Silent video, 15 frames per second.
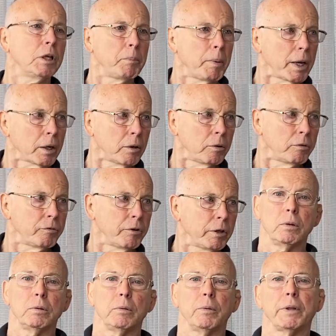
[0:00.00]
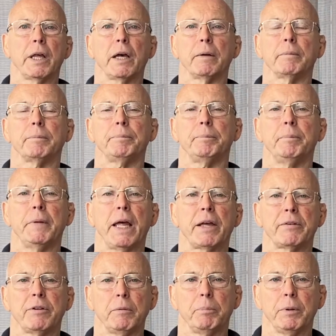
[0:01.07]
back on your feet. With that
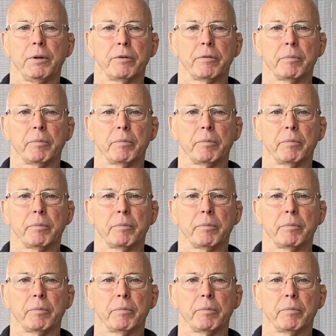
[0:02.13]
nasty piece